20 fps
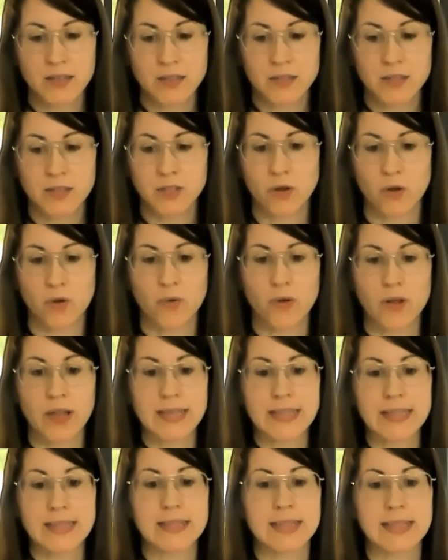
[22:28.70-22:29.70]
So
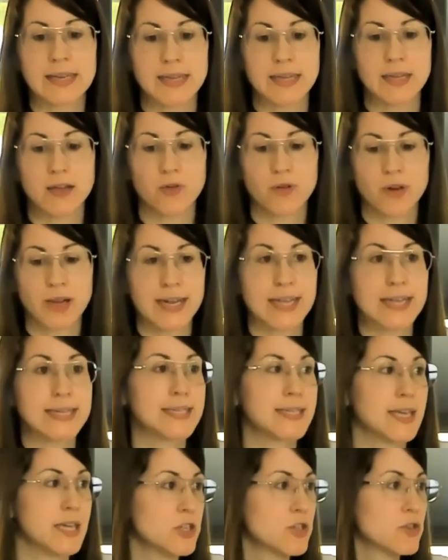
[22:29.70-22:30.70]
the
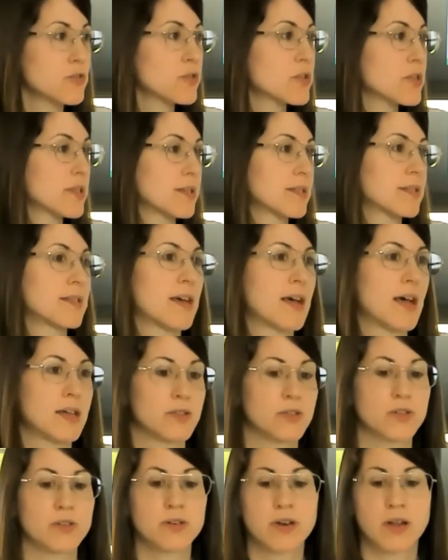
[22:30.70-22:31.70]
organizations that
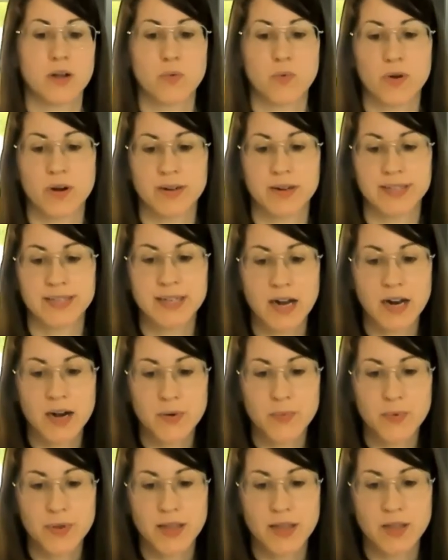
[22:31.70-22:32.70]
answered our
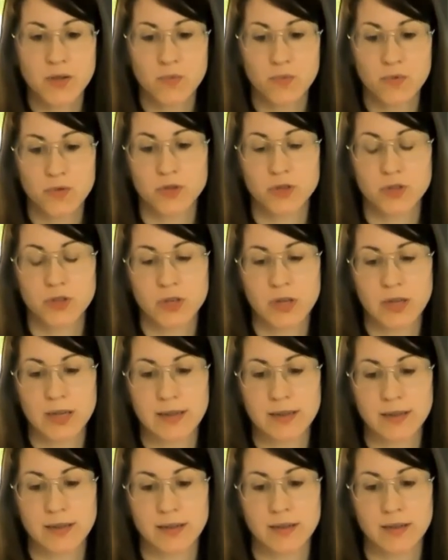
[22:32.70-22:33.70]
survey was
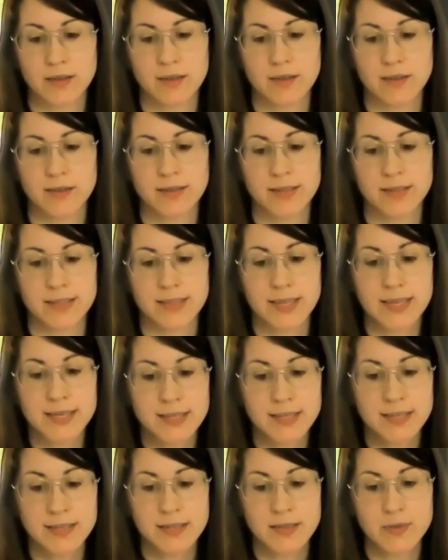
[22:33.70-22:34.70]

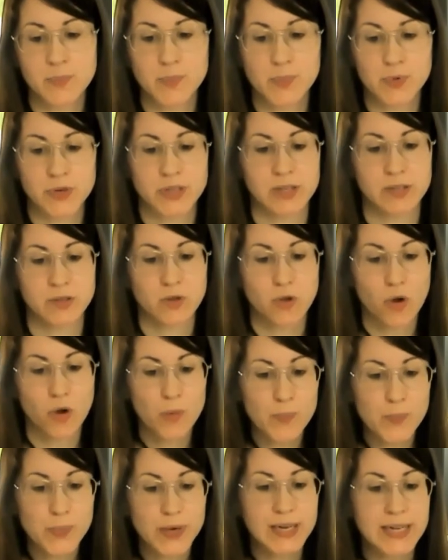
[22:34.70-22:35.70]
60%
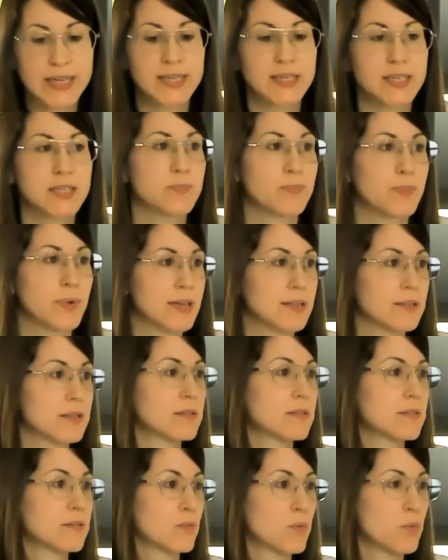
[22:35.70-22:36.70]
companies, but
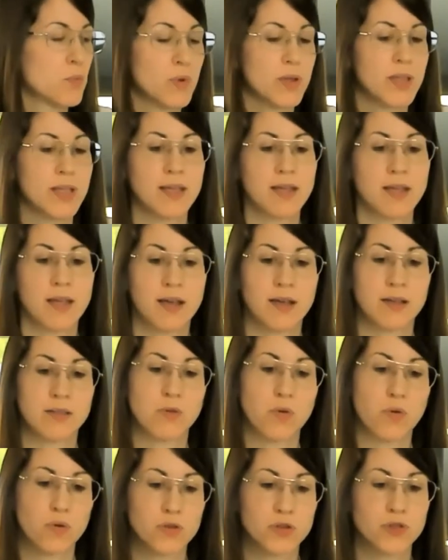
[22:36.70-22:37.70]
we had
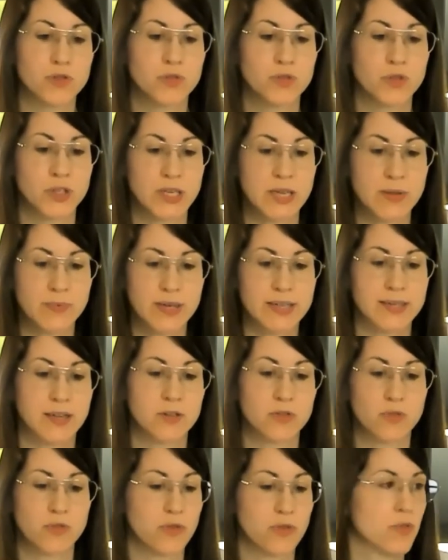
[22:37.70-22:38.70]
also civil
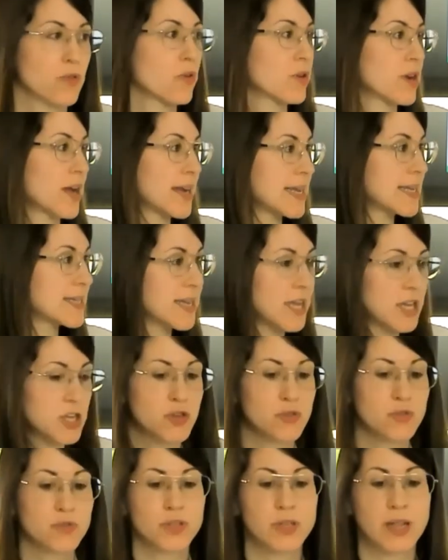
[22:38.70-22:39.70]
sector
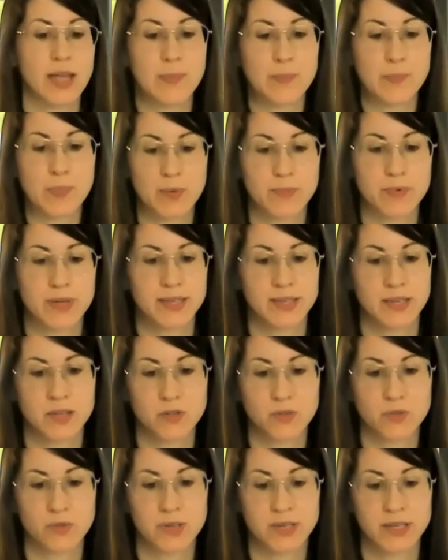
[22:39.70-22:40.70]
organizations and public
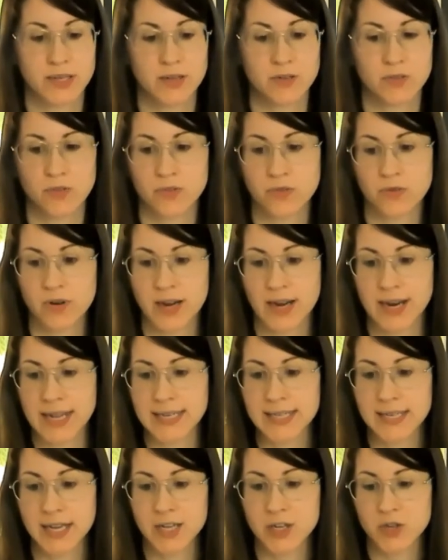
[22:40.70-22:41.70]
sector
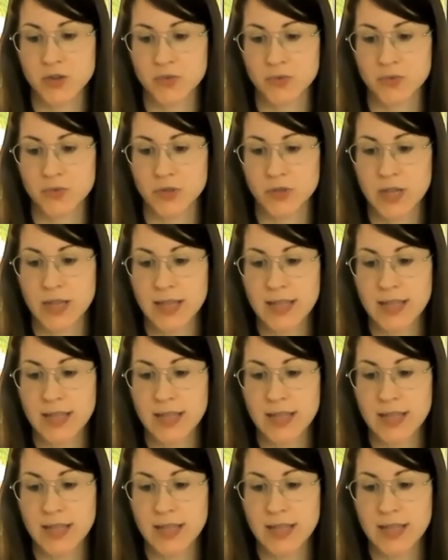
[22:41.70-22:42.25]
organizations.